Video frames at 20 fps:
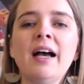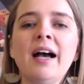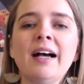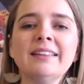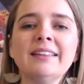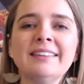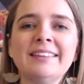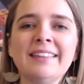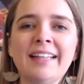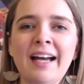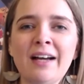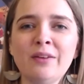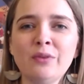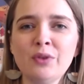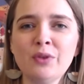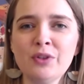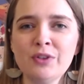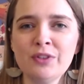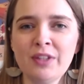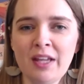and
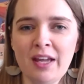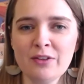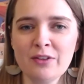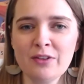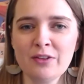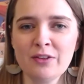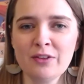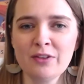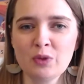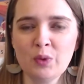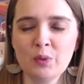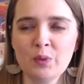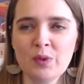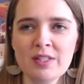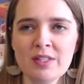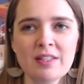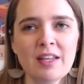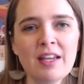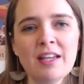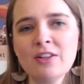download the actual
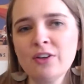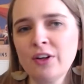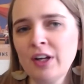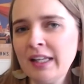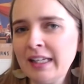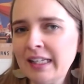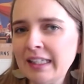receipt or click